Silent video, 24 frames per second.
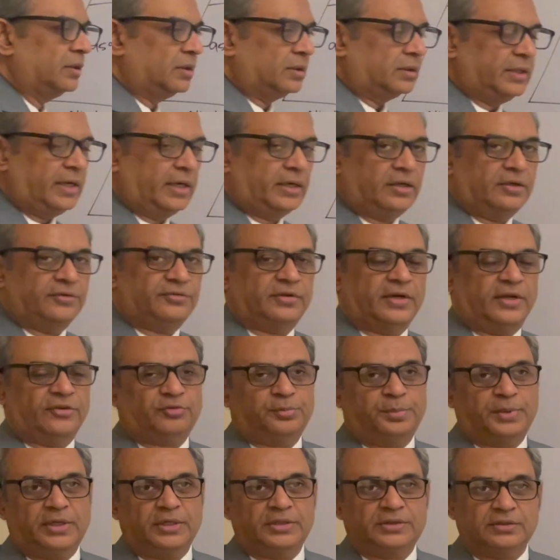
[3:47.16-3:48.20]
that is
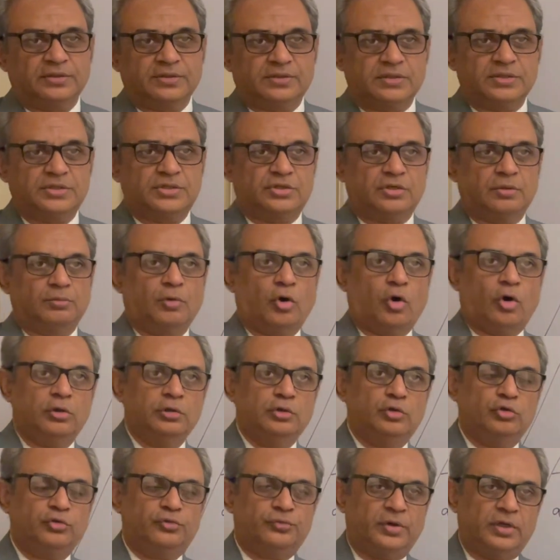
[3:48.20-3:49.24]
respiration system, all
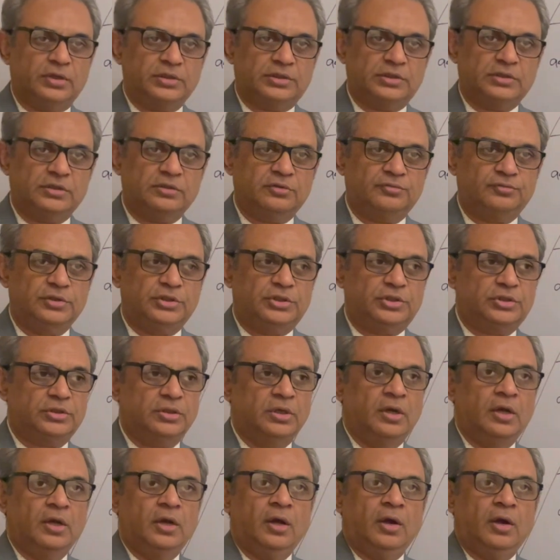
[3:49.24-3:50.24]
those functions which